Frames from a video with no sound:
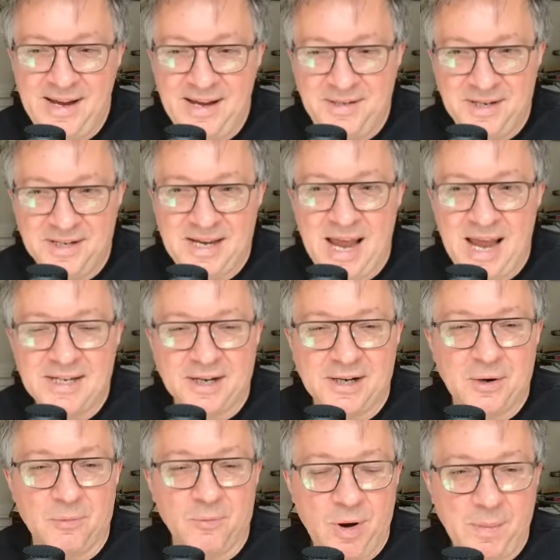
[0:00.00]
It's just as a
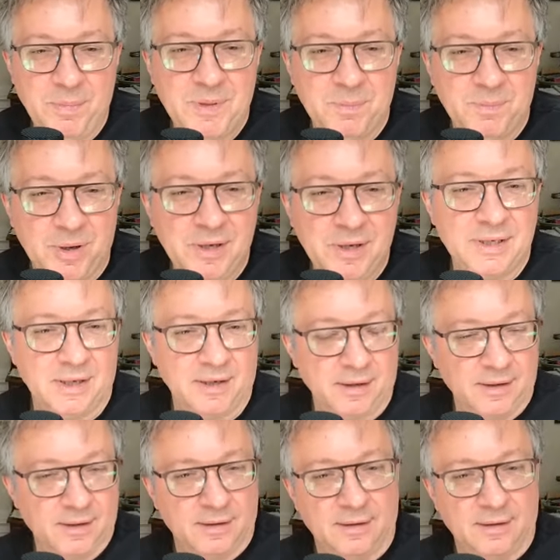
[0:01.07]
corrupt person.